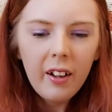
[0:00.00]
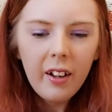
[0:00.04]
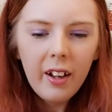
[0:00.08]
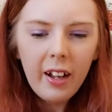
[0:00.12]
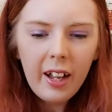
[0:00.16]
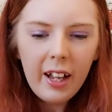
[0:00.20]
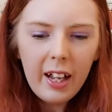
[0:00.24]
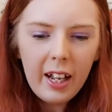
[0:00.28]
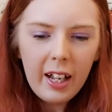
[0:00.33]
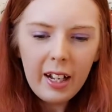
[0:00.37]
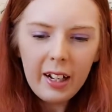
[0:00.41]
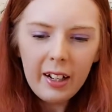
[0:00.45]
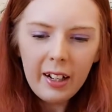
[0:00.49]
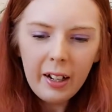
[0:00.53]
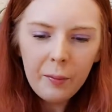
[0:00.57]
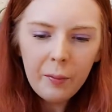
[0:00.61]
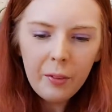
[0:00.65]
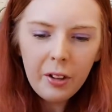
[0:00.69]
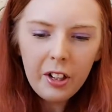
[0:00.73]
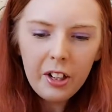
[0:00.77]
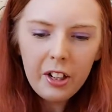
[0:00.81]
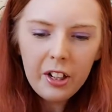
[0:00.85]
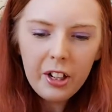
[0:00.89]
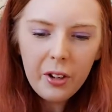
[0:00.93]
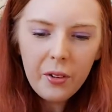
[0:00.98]
and I'm
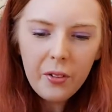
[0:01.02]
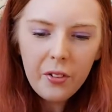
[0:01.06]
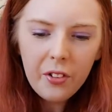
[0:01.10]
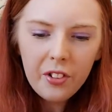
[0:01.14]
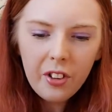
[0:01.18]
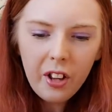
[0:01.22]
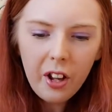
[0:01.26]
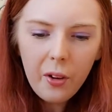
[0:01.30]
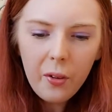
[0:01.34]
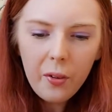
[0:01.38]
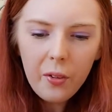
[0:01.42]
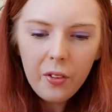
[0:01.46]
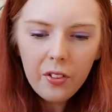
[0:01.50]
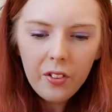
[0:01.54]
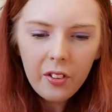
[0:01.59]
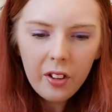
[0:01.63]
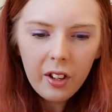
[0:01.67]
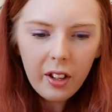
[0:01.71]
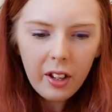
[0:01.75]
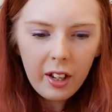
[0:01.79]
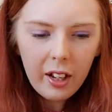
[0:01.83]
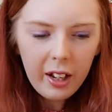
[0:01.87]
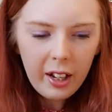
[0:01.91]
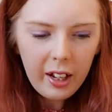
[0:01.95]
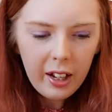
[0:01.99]
going to use those
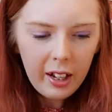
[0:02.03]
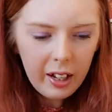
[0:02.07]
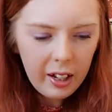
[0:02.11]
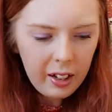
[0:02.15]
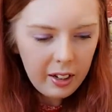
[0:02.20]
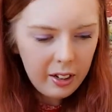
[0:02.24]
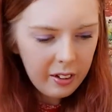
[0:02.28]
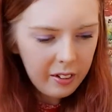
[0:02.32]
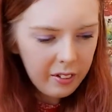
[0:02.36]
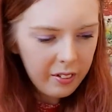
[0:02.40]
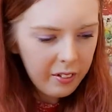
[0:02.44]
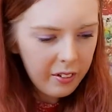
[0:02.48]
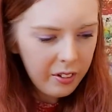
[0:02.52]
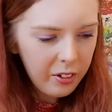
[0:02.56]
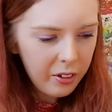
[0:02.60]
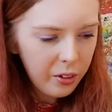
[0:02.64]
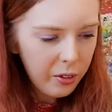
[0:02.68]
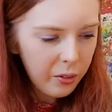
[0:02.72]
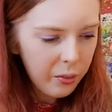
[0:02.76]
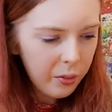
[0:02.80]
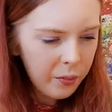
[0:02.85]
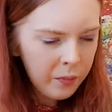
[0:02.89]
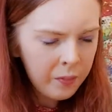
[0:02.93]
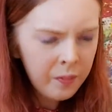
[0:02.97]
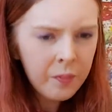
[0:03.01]

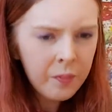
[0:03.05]
to